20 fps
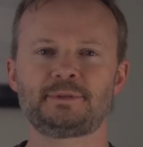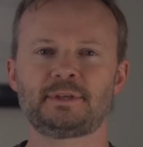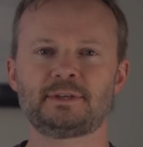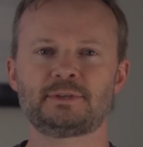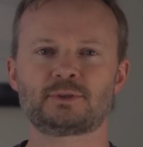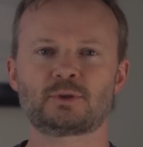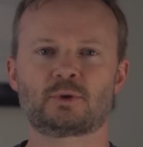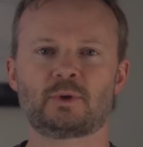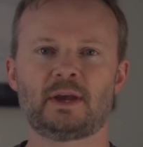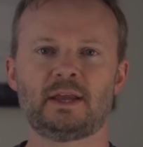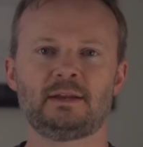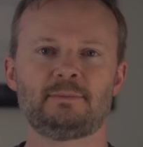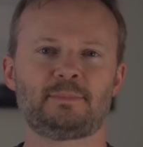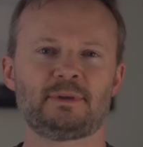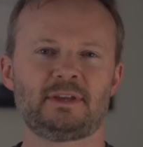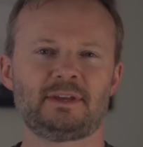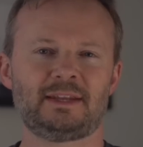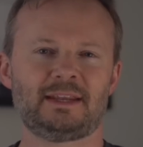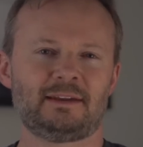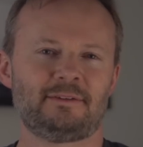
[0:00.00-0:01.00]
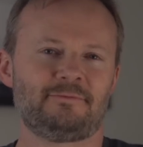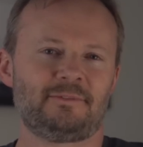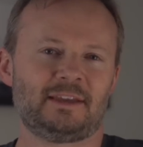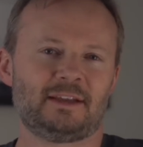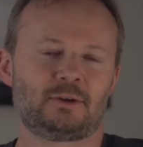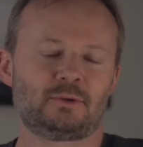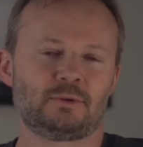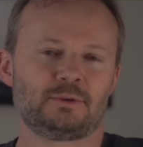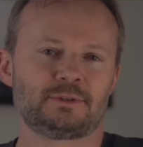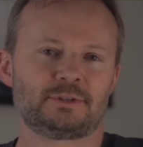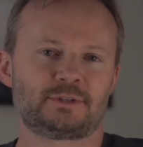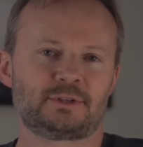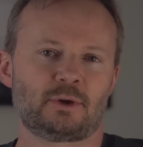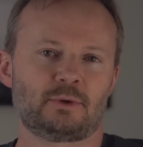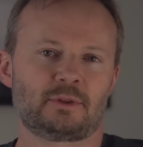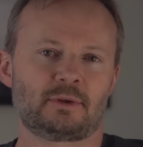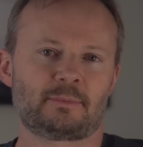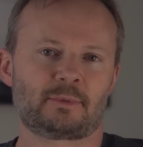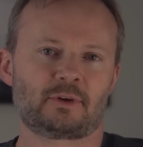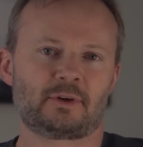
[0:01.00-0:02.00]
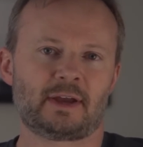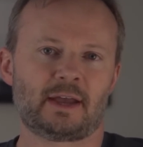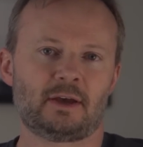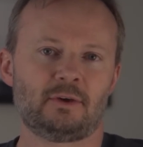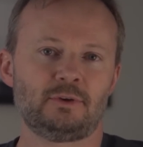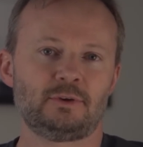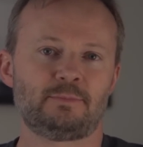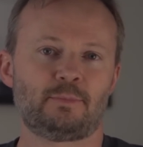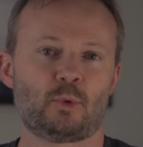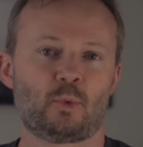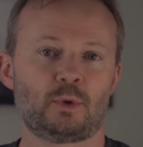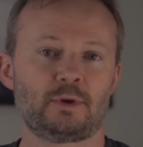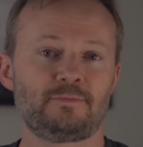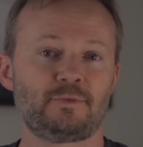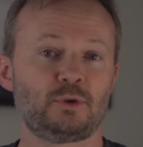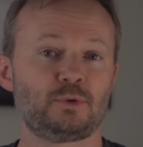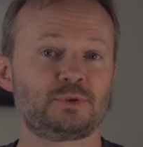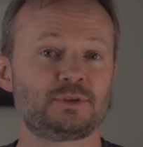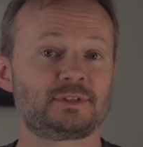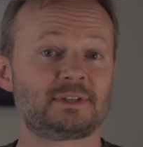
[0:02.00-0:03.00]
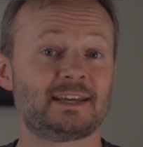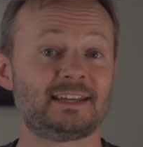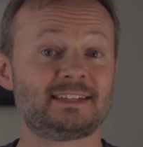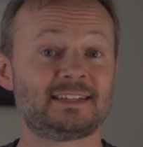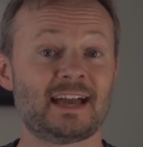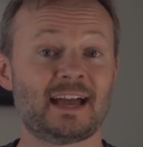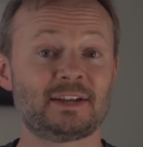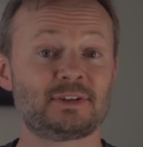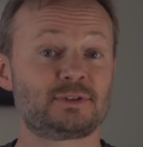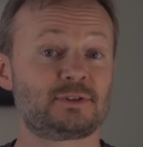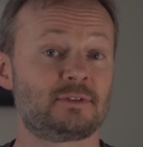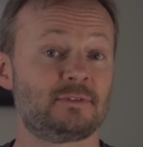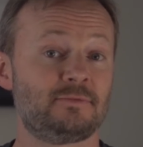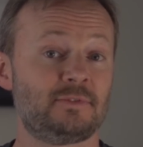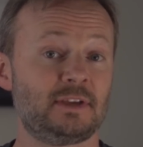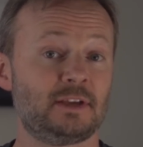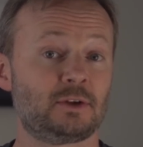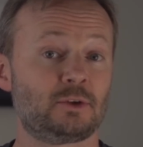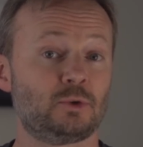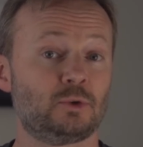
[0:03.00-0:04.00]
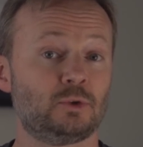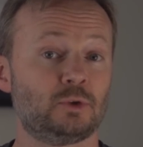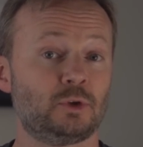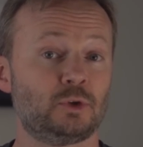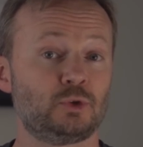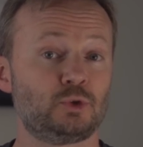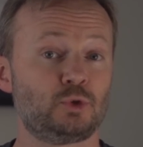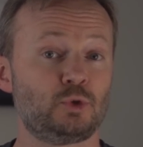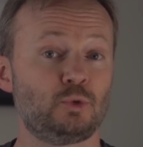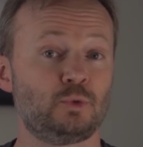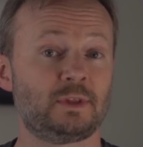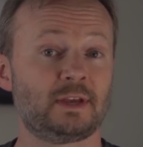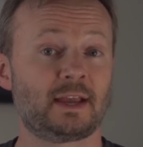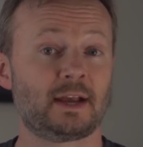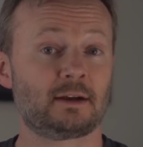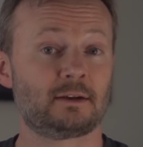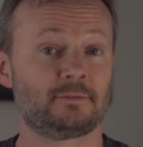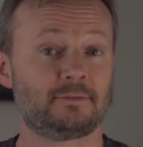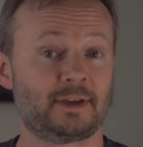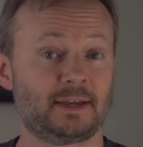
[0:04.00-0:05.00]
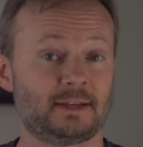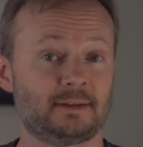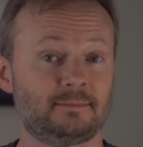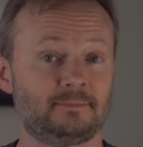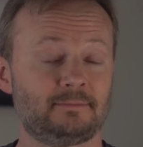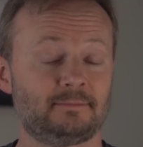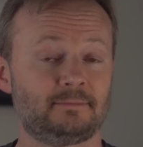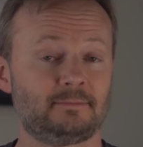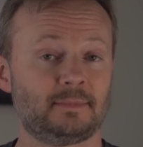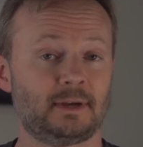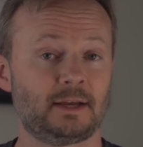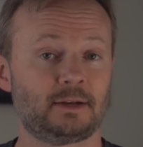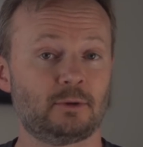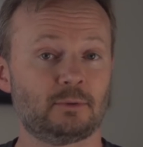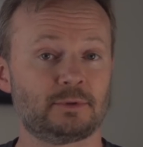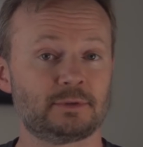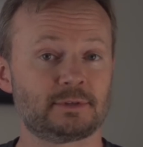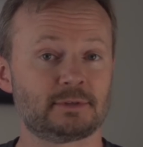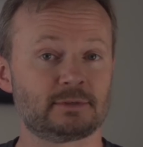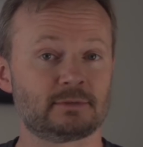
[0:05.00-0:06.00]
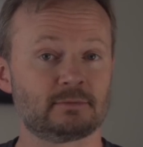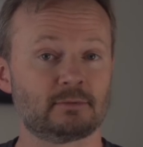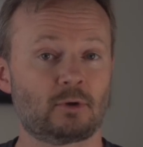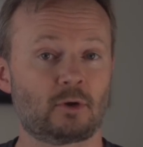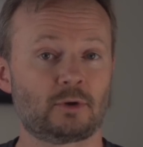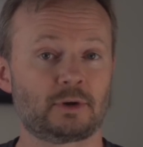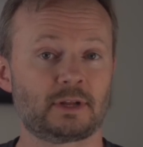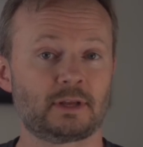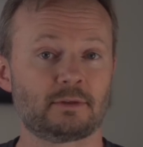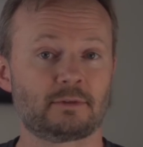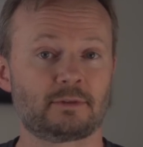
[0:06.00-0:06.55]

things are great, but you need a vehicle to tow them around. But what if you just attached the vehicle to the caravan? I know this is already a